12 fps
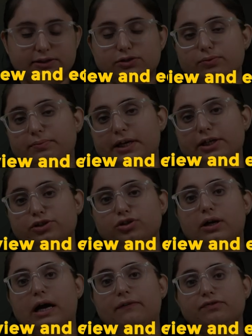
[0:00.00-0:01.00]
So make
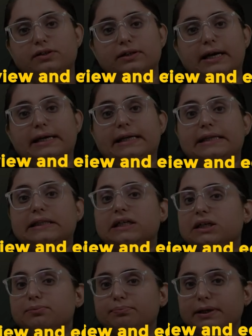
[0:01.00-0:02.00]
sure after writing
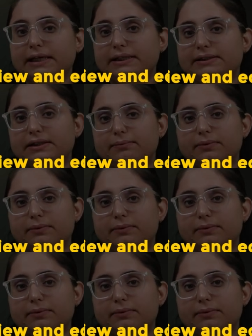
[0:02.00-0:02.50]
the complete